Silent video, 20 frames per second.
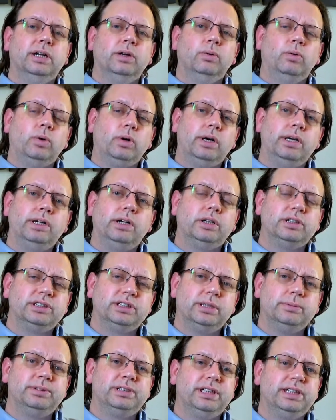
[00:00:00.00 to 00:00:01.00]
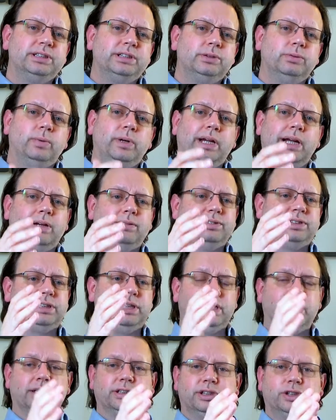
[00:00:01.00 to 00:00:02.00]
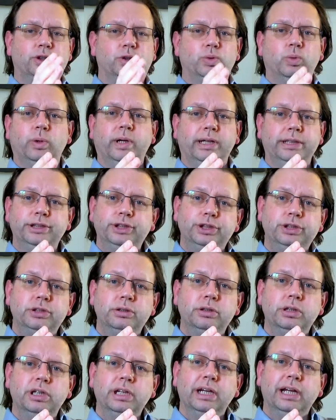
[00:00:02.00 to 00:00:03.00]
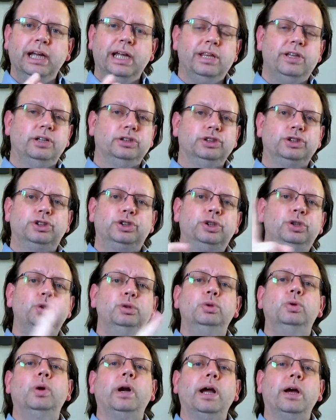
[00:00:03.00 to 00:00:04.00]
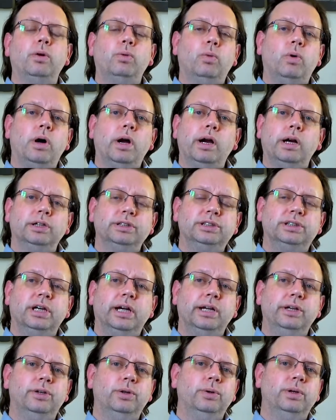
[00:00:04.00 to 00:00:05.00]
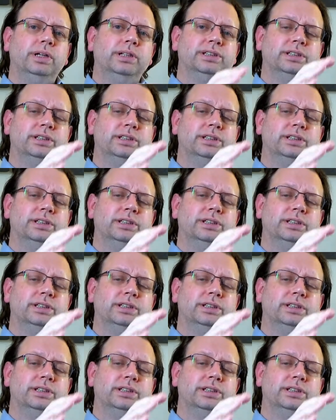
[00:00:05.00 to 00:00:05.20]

We're in our substation. We have, say, a switch, and there's 2 ground wires tied to it.